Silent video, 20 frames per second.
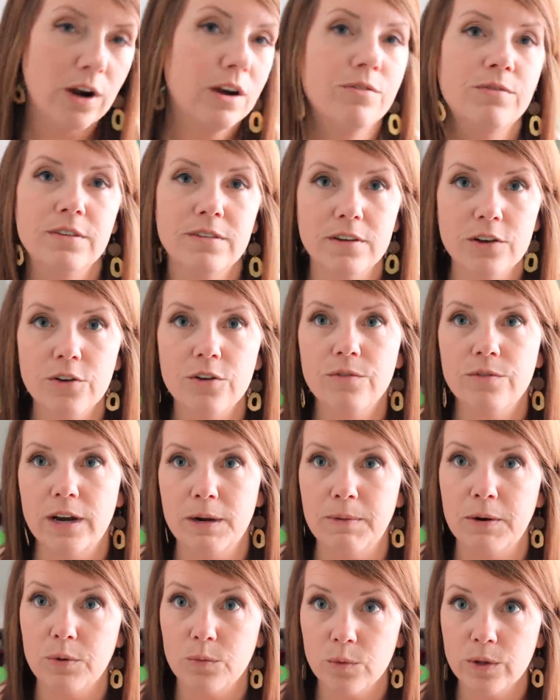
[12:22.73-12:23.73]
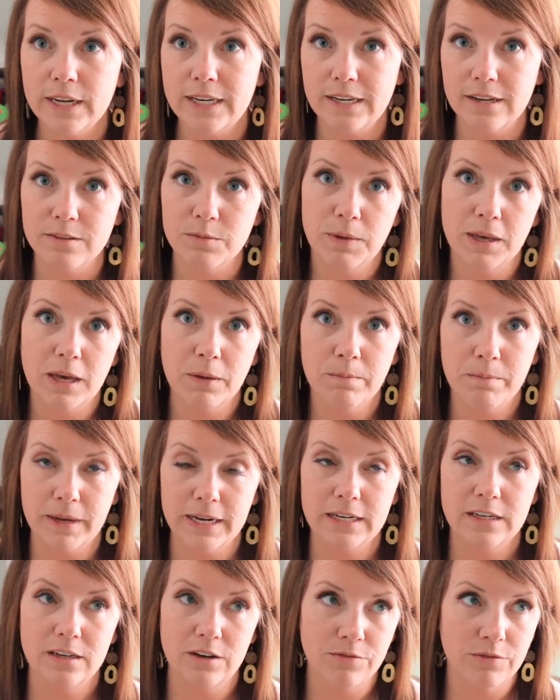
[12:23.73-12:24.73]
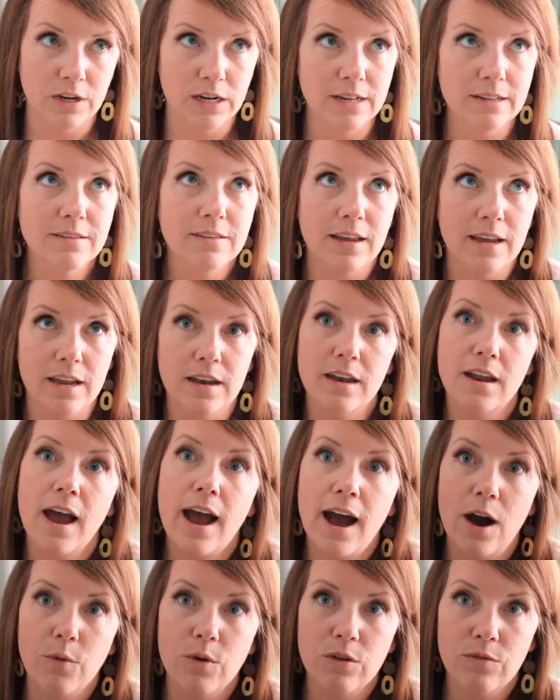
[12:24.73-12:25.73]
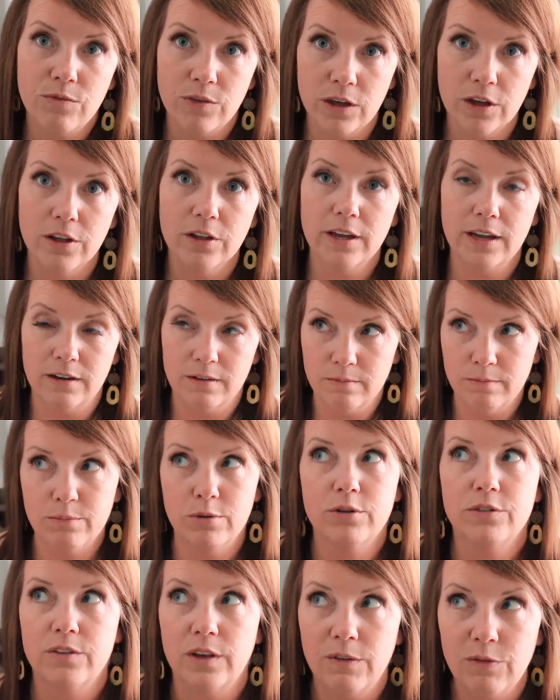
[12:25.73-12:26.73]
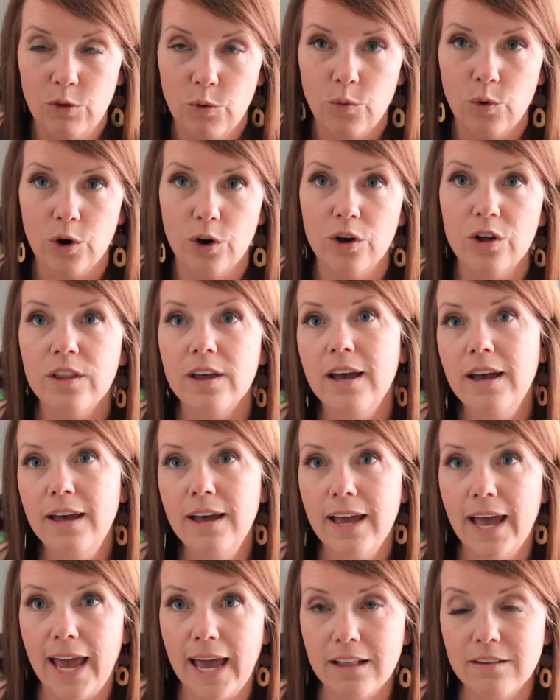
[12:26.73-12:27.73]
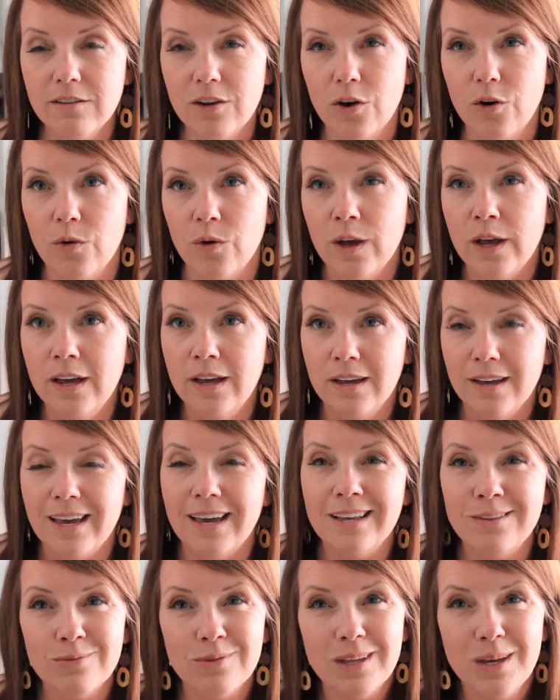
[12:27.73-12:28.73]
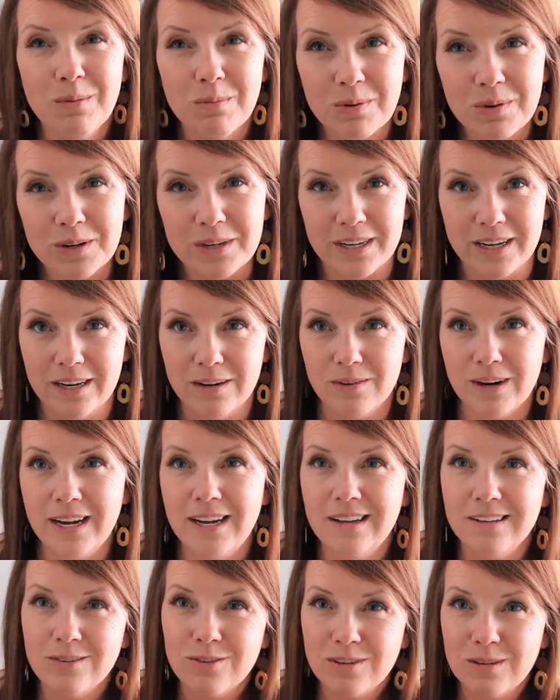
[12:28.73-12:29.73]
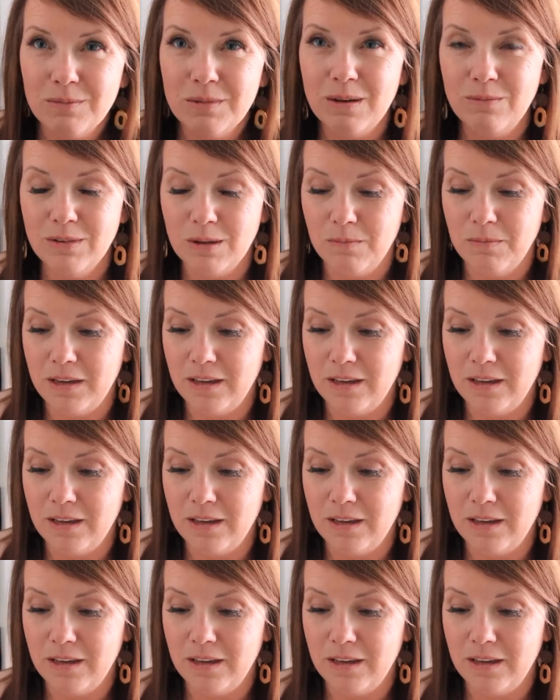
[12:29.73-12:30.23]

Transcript: our physical environment really does make a big difference in how we feel and perceive the world. And so it's really important, right? And so sometimes